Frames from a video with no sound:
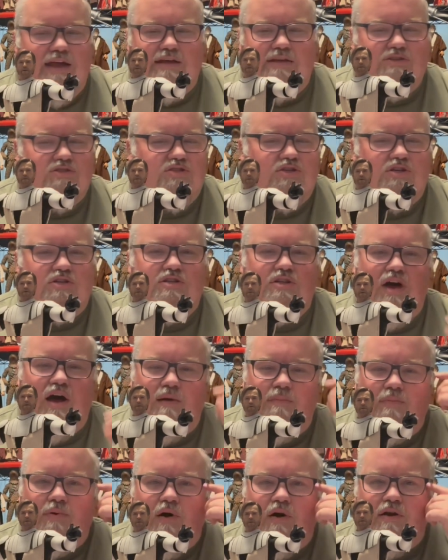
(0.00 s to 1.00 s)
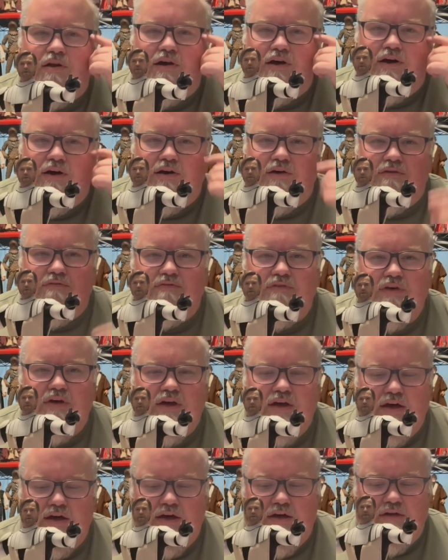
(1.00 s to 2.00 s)
it's just not part of
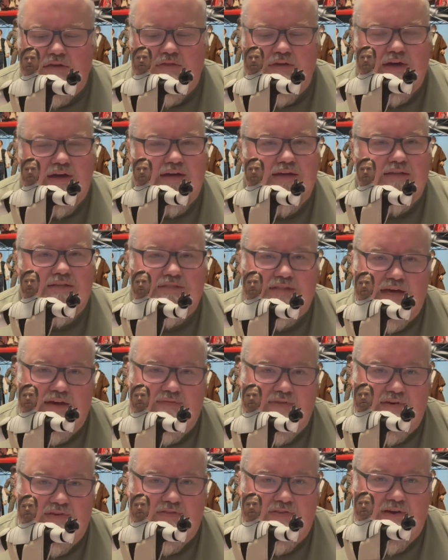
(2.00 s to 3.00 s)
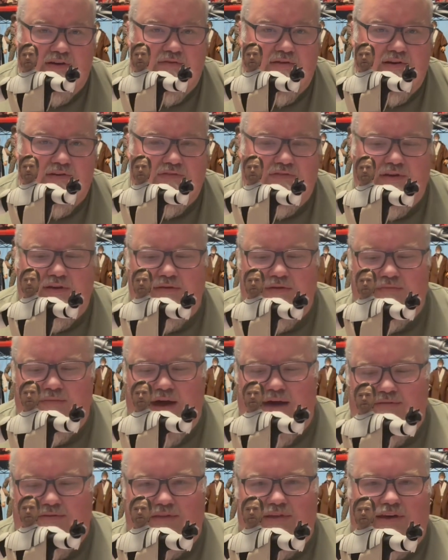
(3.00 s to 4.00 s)
the TV series, him
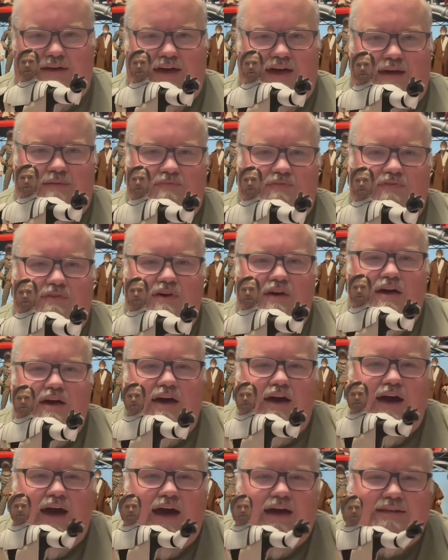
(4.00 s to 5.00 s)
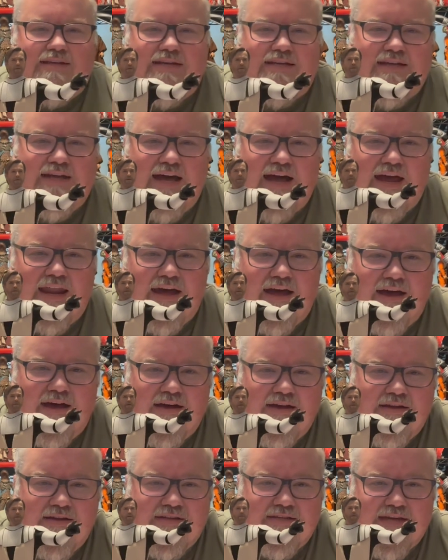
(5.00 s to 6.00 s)
having the capes. I did kind of
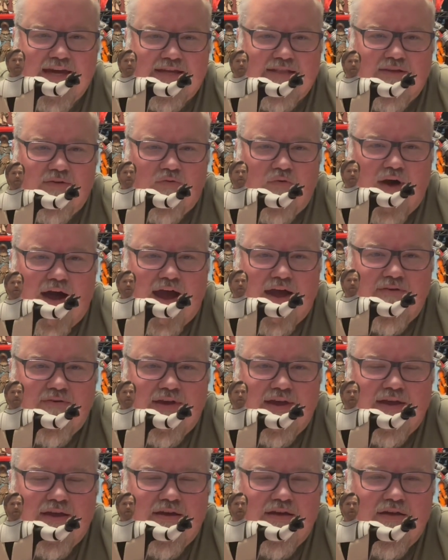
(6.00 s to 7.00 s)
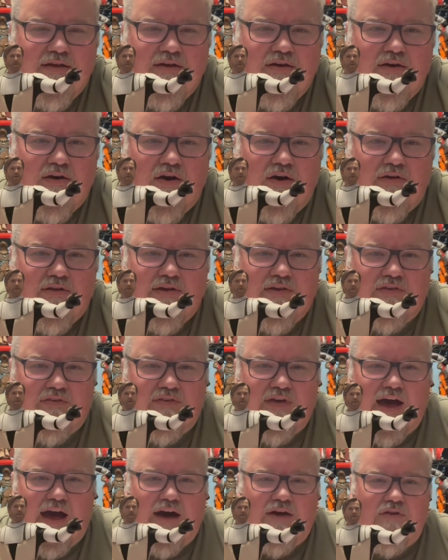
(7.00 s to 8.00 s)
take the wiring on his
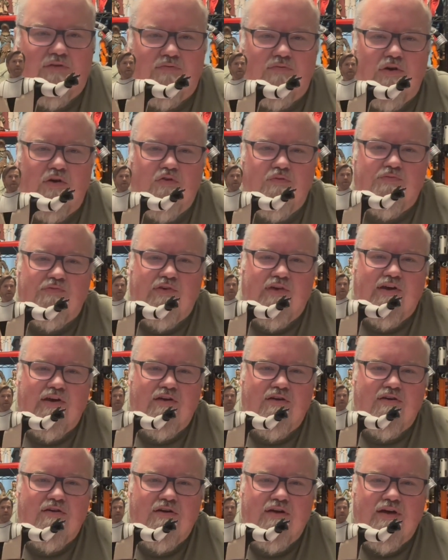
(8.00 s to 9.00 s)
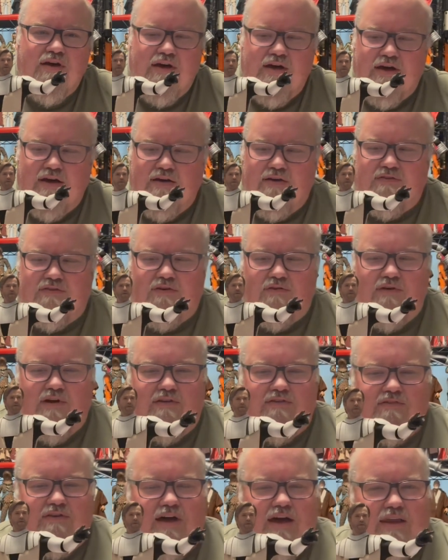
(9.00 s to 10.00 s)
outer robes here, so where
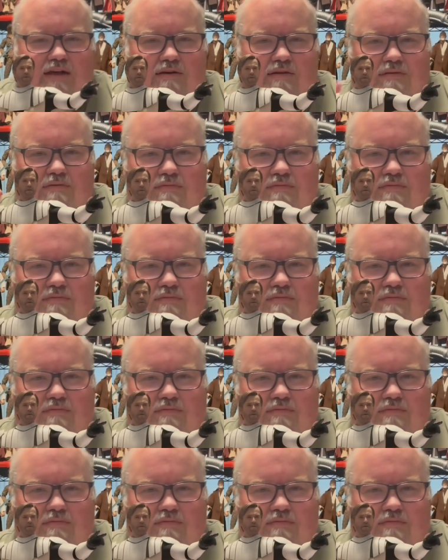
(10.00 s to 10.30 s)
it's kind of